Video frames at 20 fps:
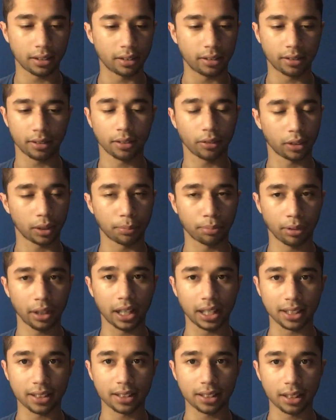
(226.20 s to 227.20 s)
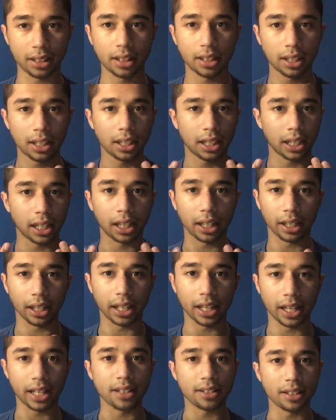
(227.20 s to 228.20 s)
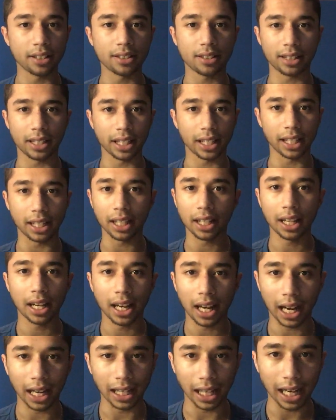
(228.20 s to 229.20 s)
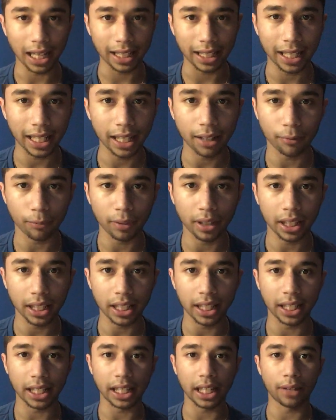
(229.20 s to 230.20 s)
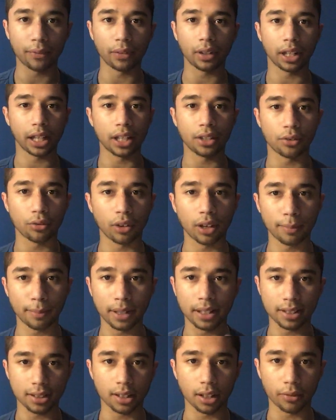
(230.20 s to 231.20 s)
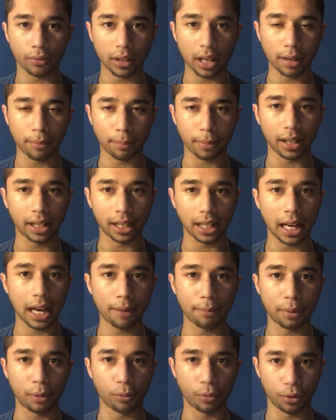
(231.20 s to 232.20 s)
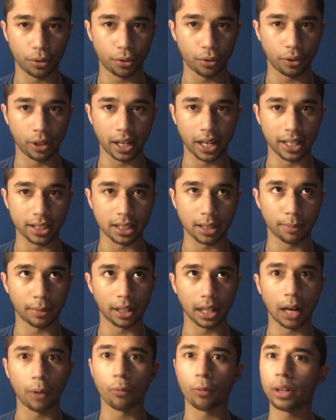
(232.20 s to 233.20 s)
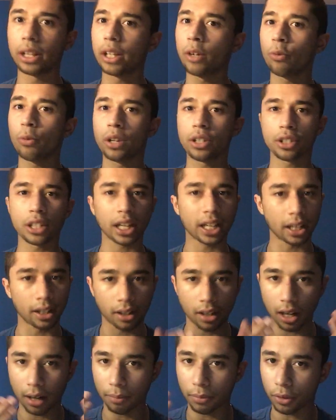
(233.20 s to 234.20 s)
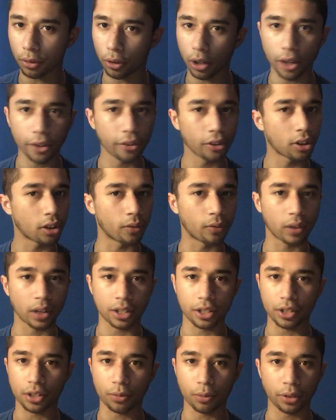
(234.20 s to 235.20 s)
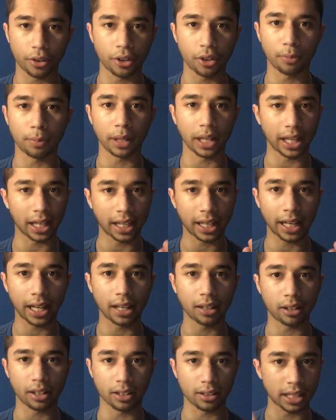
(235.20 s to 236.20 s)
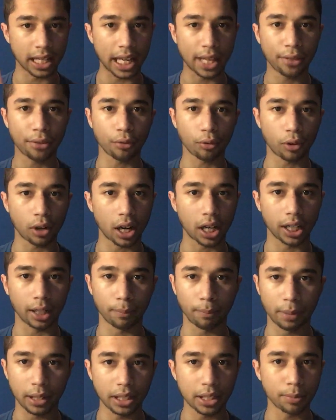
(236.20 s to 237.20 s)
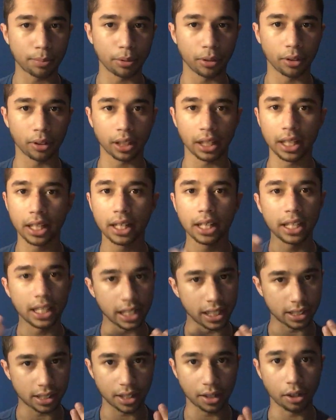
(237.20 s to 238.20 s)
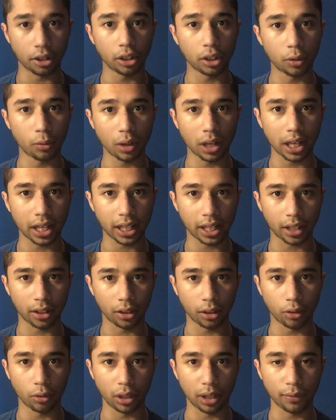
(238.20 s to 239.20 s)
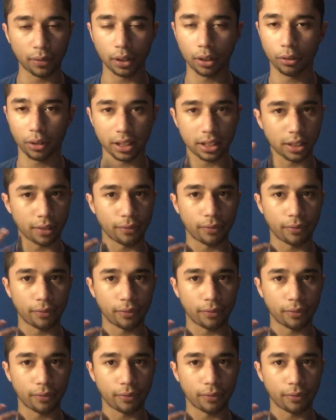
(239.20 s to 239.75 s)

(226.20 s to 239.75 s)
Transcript: so depressed. And it's just I can't really even enjoy myself being happy with you guys. I mean, I really wish I can come to other conventions with you, but I can't, because Anthrocon in Pittsburgh is the only one I can do, even though it's a